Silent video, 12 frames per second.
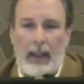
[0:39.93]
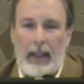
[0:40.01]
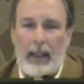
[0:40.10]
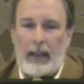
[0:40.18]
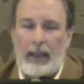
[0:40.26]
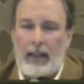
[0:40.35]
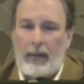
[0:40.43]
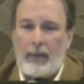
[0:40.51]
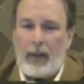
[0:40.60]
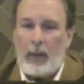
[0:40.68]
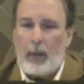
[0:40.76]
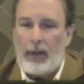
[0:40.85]
and
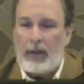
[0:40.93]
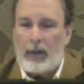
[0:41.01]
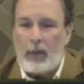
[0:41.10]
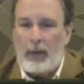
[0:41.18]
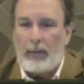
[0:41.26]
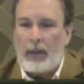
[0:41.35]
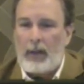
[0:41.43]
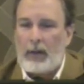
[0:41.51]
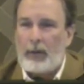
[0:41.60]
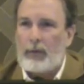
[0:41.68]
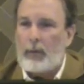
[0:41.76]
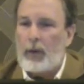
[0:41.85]
identify whether the coarse
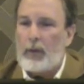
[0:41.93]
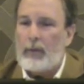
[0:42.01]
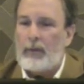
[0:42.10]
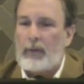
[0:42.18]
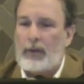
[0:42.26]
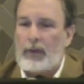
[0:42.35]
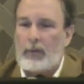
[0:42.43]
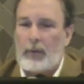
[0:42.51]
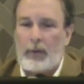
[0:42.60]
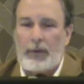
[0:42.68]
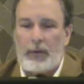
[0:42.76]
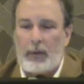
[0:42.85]
particles from urban versus
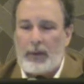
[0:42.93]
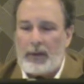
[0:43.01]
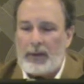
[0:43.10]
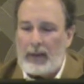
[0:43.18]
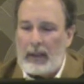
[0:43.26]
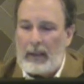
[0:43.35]
rural sources